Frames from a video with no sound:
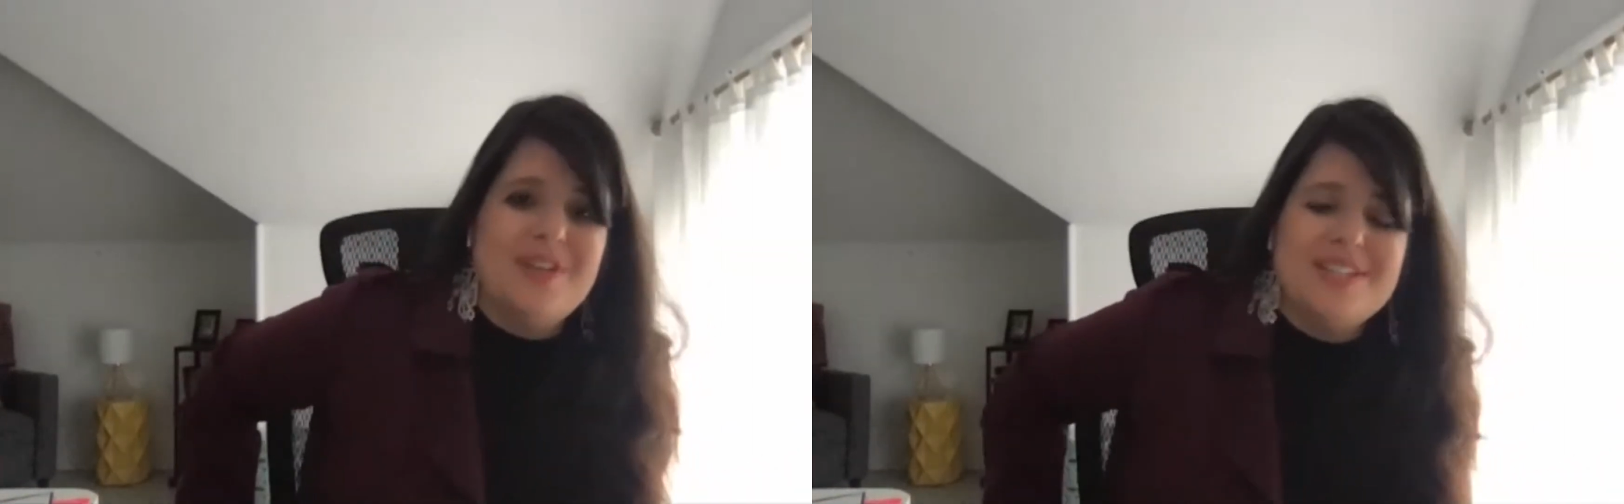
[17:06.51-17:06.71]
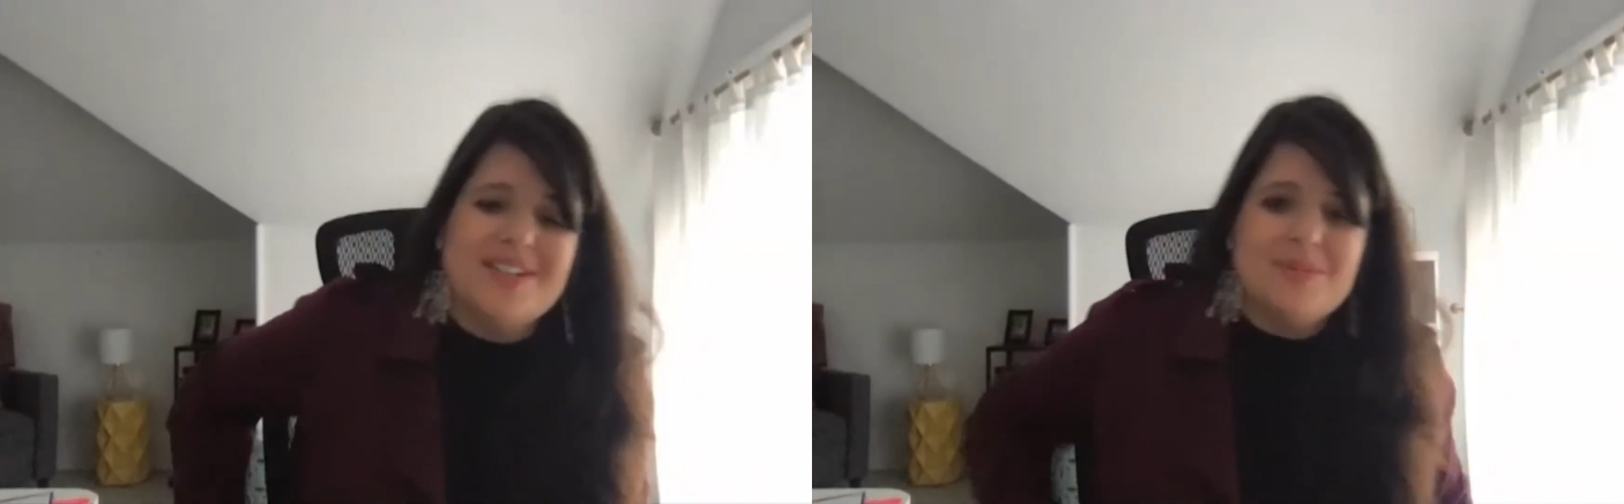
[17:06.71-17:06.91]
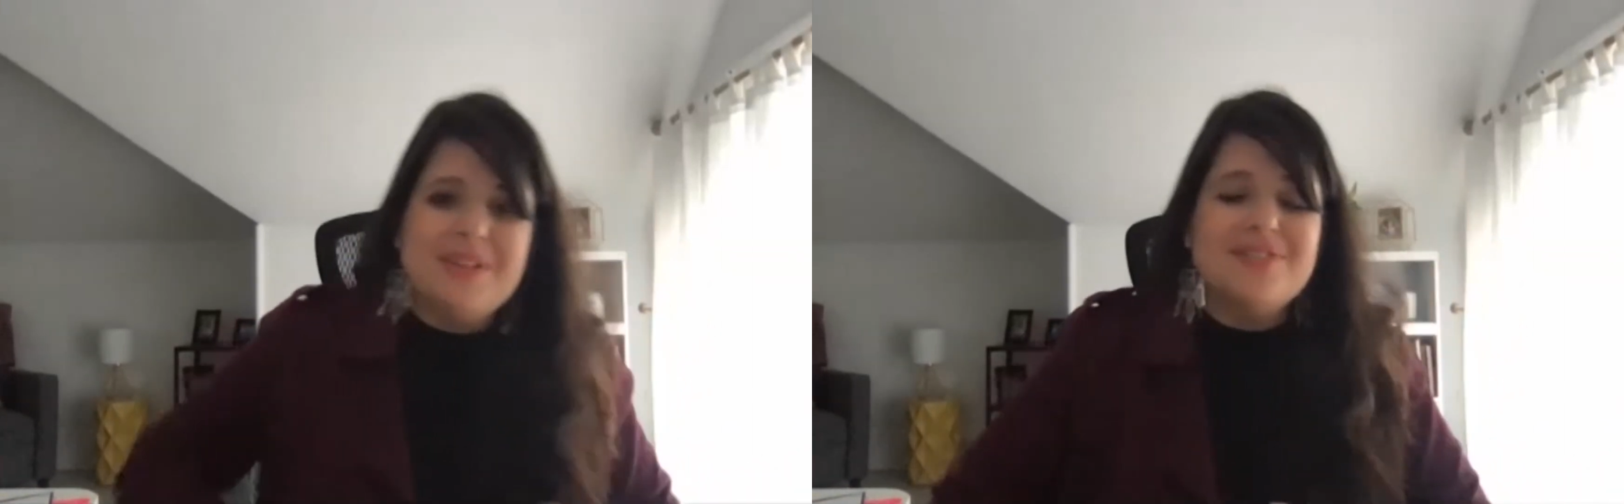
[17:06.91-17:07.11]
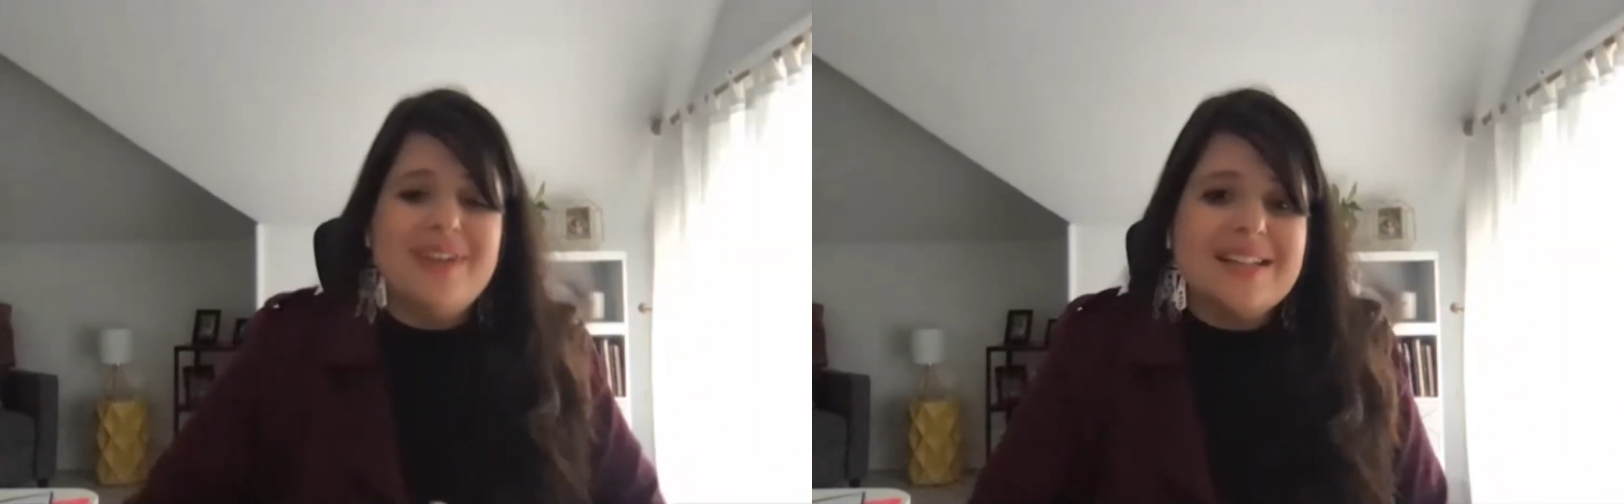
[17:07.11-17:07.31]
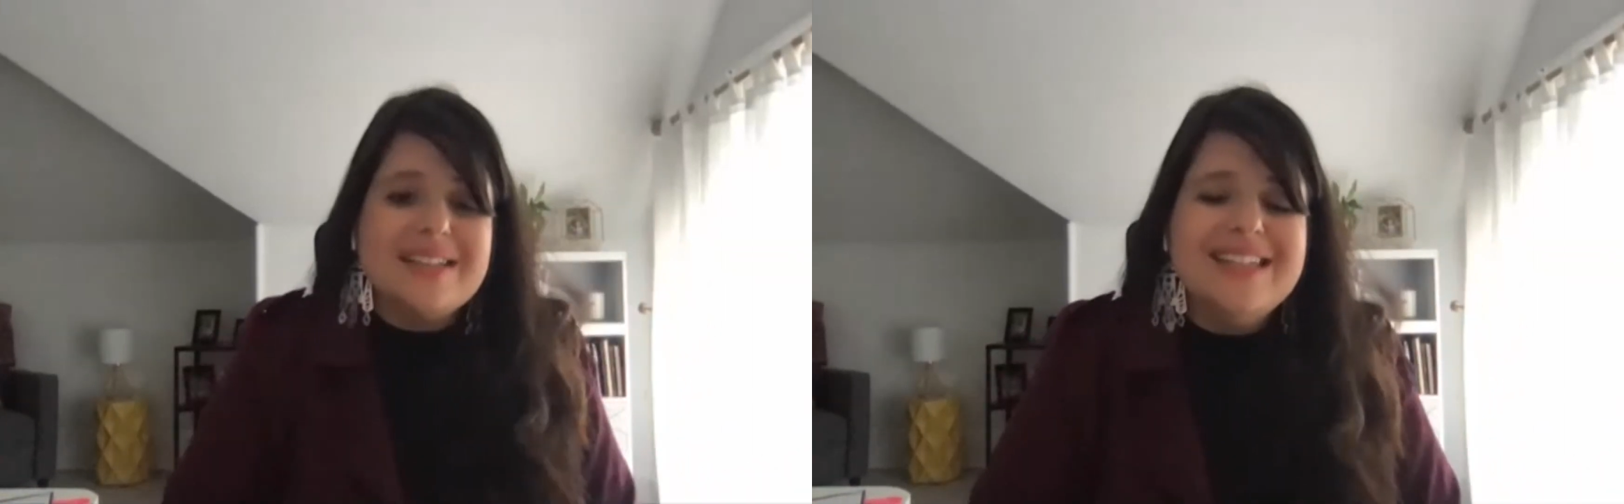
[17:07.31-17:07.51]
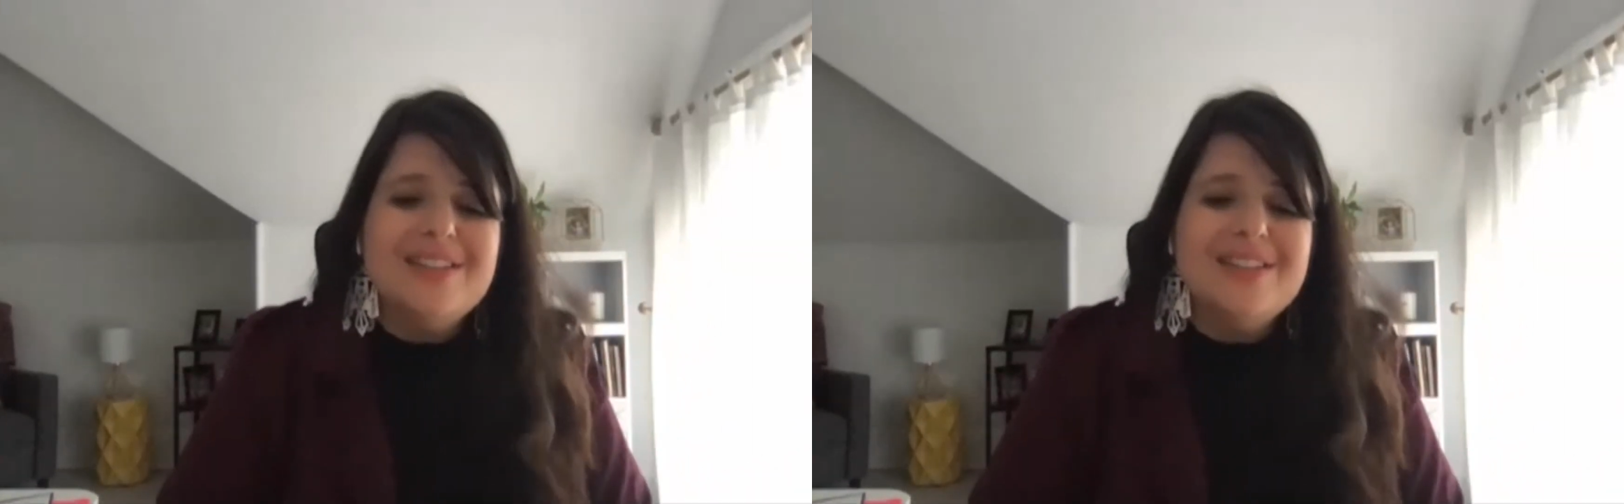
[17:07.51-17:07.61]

reach out to me directly.